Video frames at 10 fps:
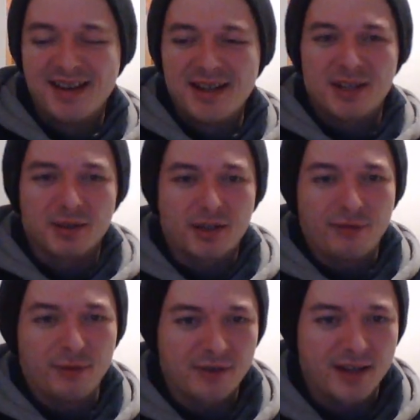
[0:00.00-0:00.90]
so on and so
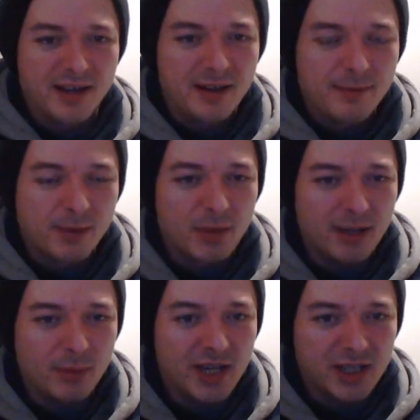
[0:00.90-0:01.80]
forth. It's we
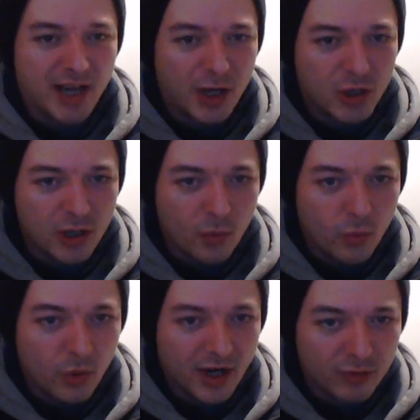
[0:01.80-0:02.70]
need to actually know
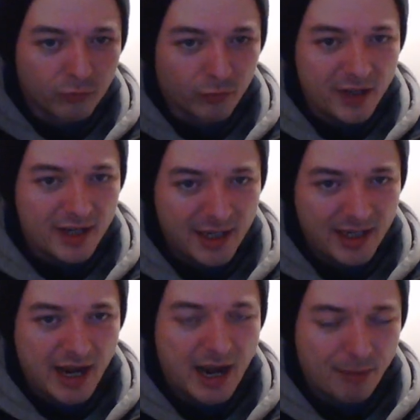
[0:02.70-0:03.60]
what is really
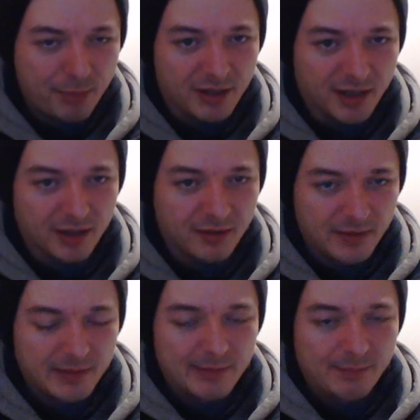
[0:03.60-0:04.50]
happening,
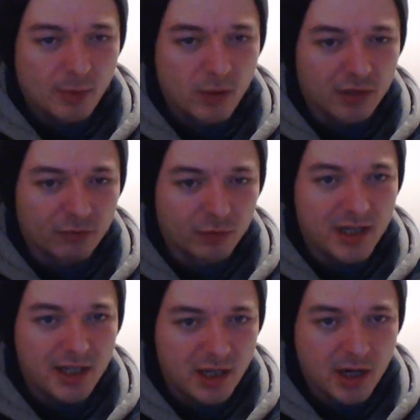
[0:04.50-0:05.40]
what is
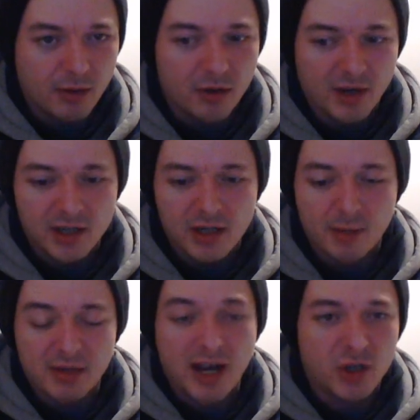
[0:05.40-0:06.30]
really going on, in
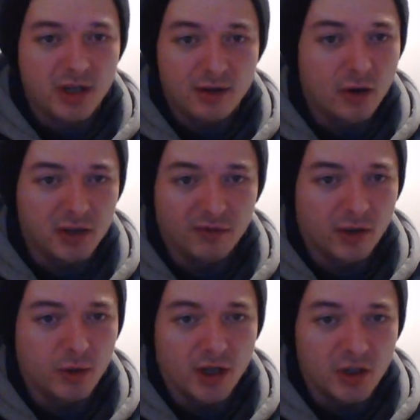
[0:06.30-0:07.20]
terms actually not of
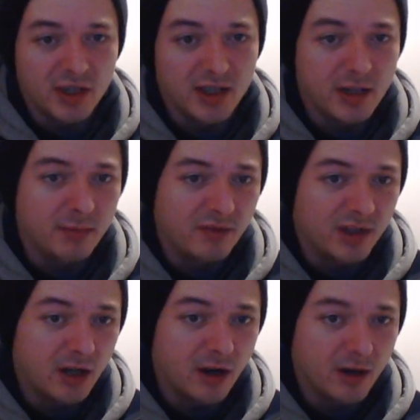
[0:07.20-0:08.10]
equations, in terms of
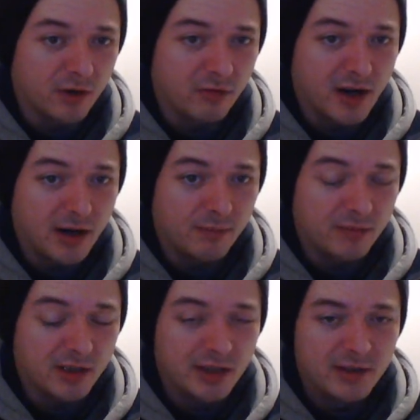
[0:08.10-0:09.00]
diagrams,